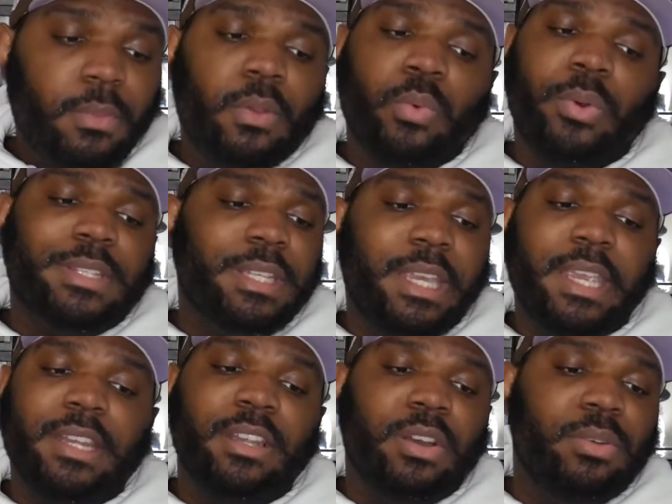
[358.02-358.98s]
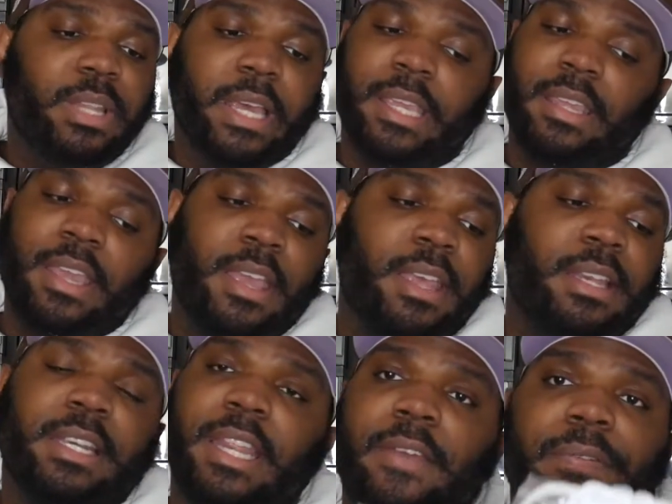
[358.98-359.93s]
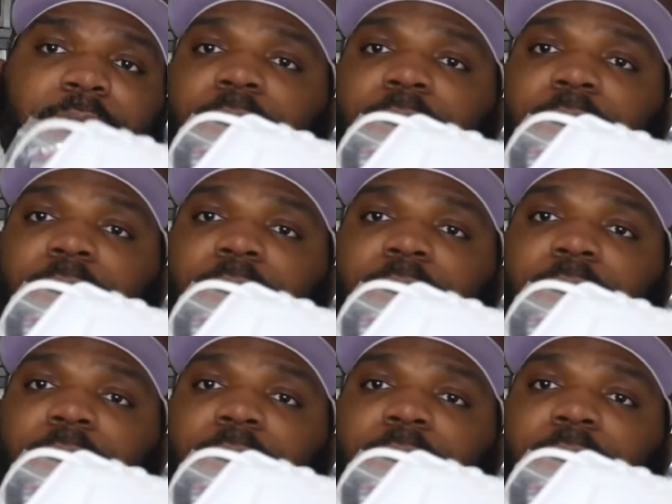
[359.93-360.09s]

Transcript: once again, though, like, definitely